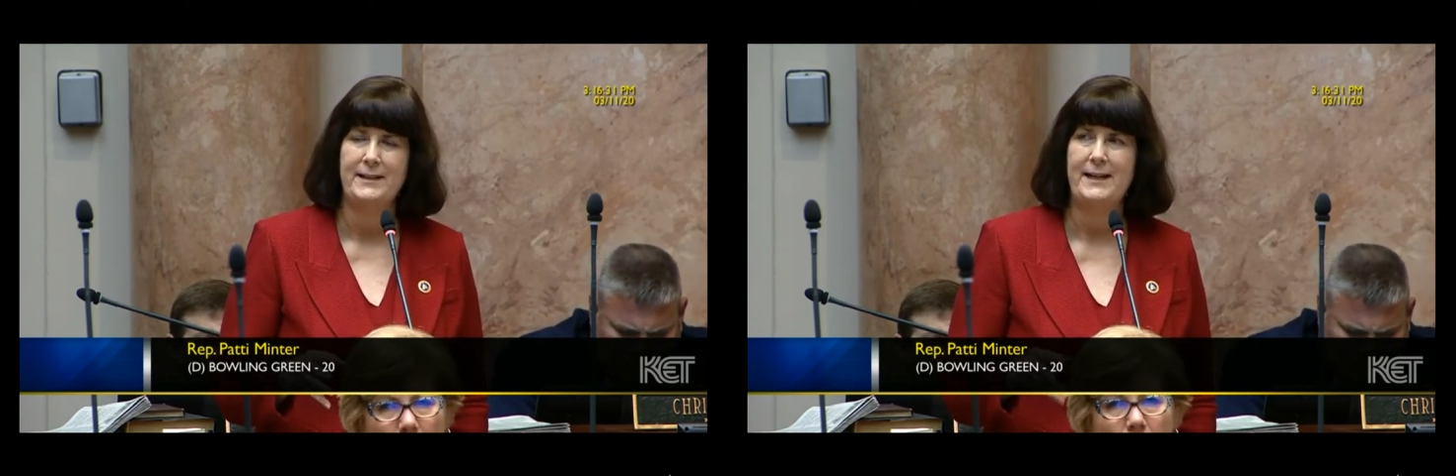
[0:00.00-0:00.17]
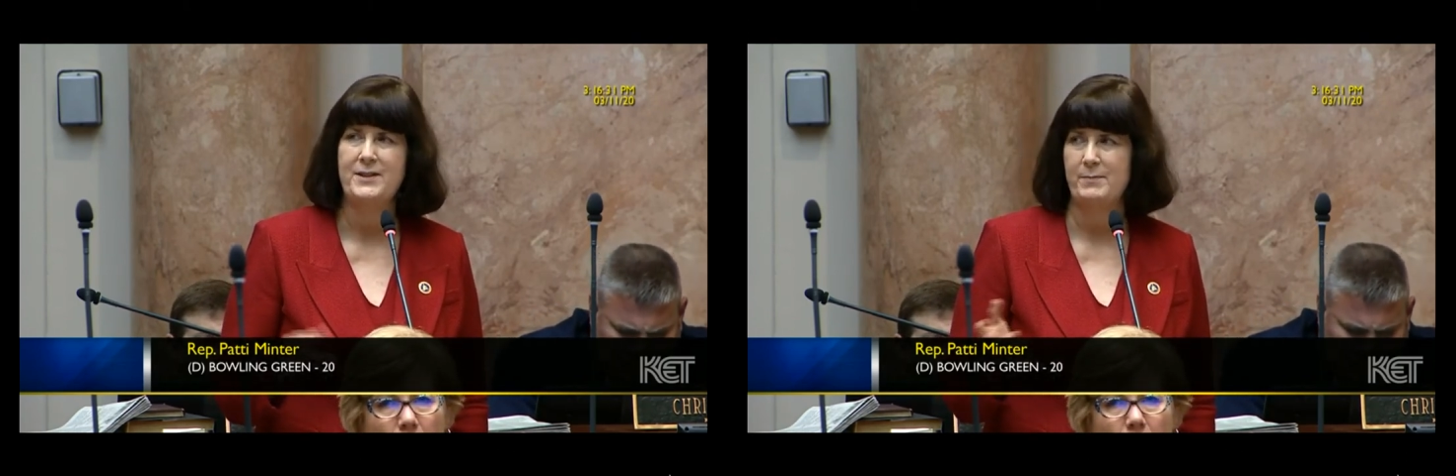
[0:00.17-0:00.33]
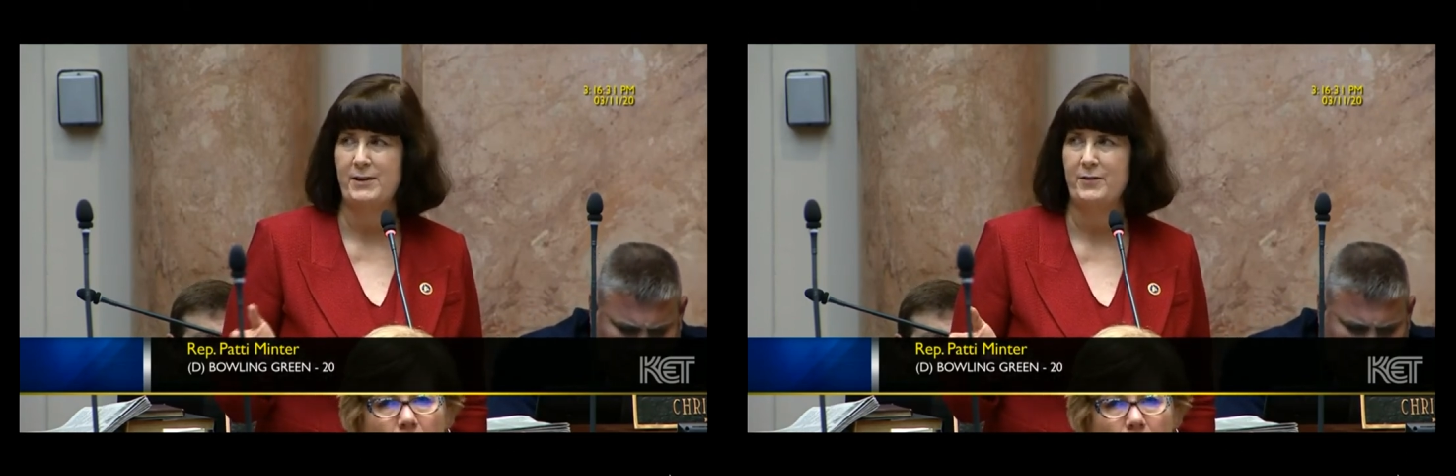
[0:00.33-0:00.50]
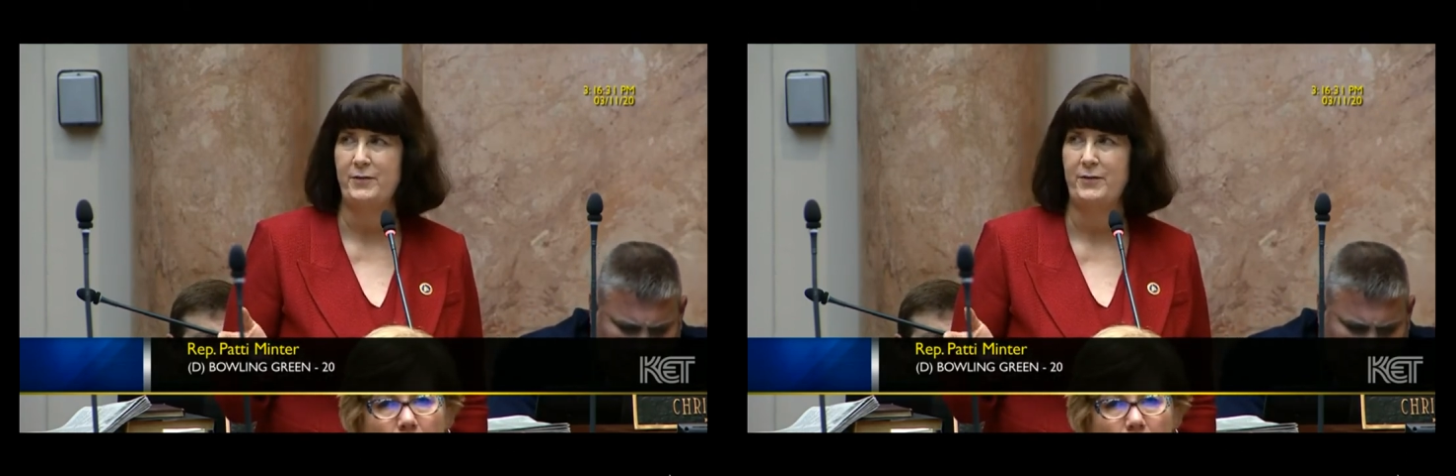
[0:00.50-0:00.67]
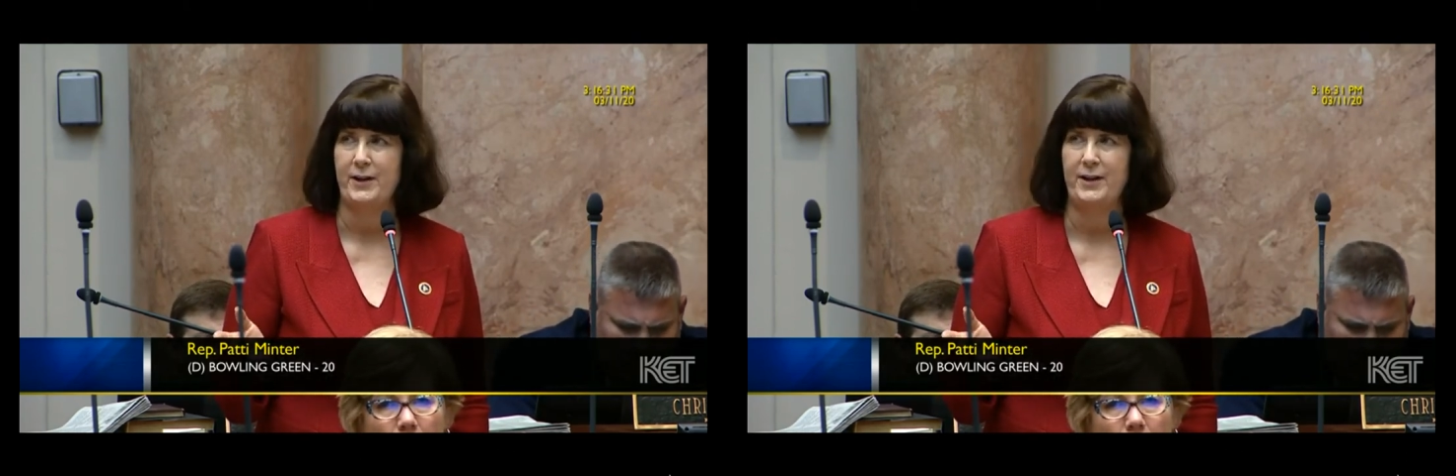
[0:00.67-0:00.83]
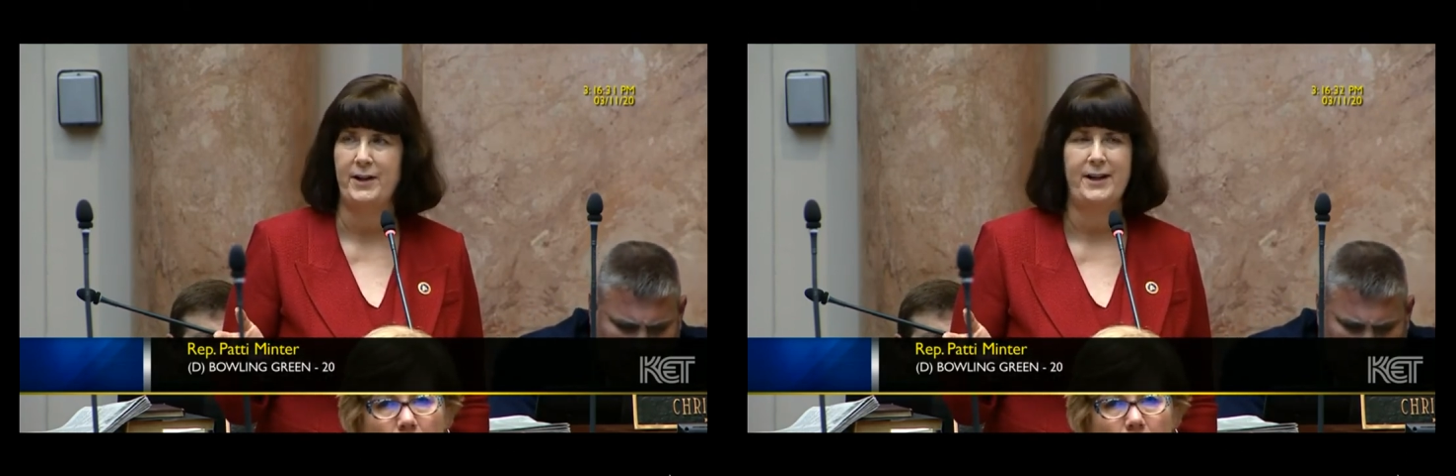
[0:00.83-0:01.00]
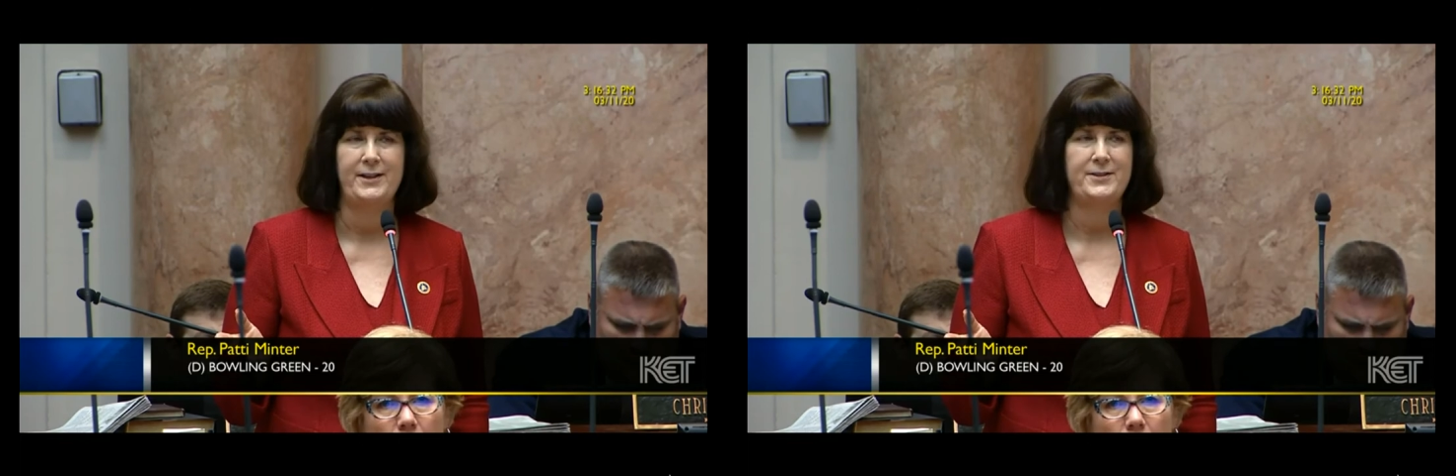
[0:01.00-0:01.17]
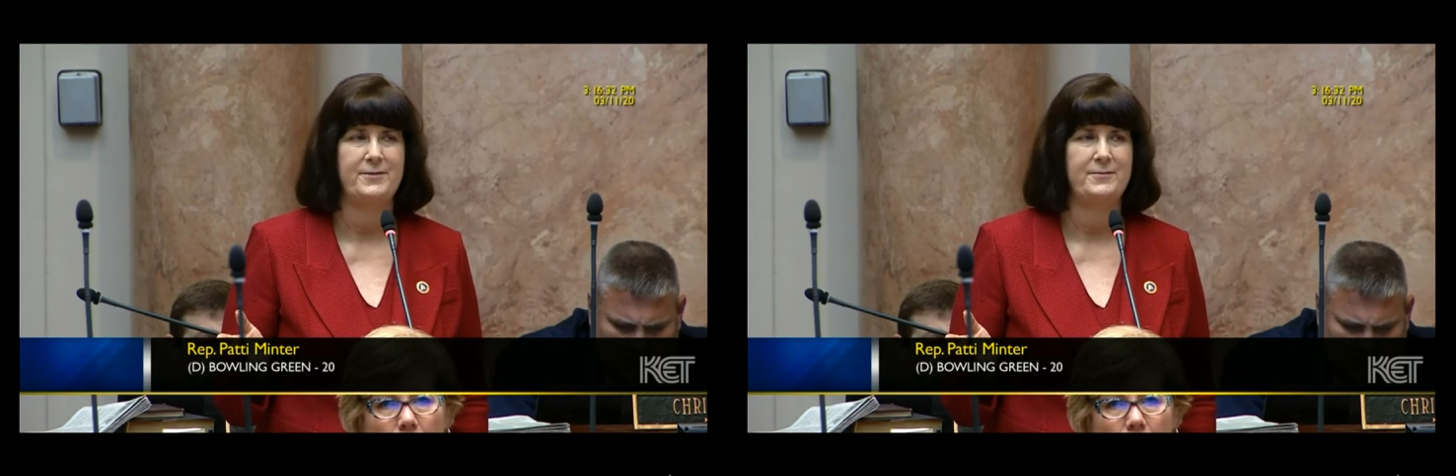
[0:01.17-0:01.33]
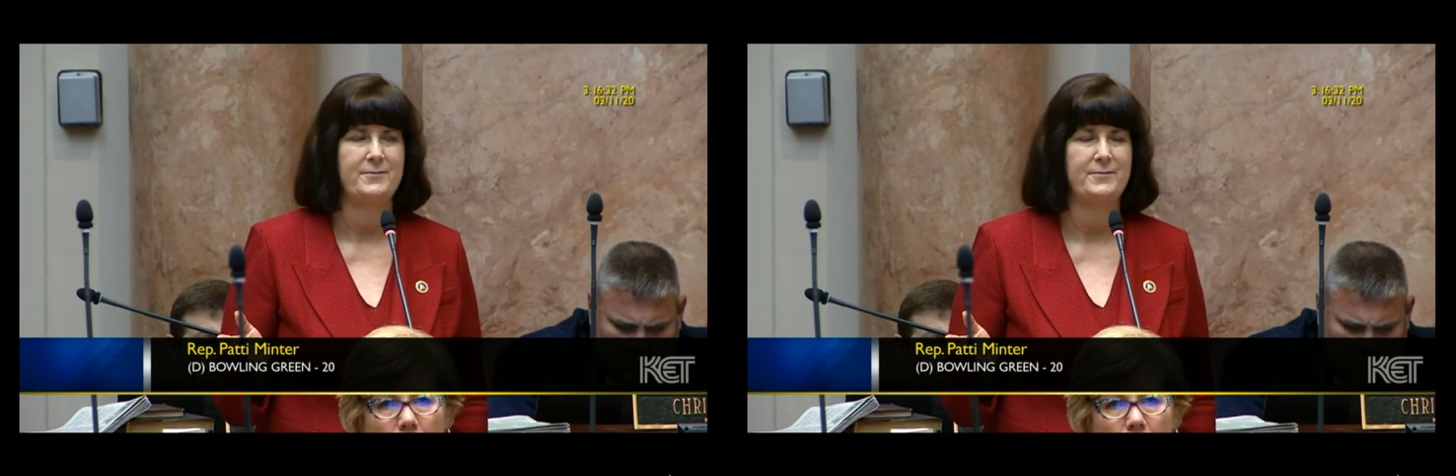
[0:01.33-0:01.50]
It's a benefit cut.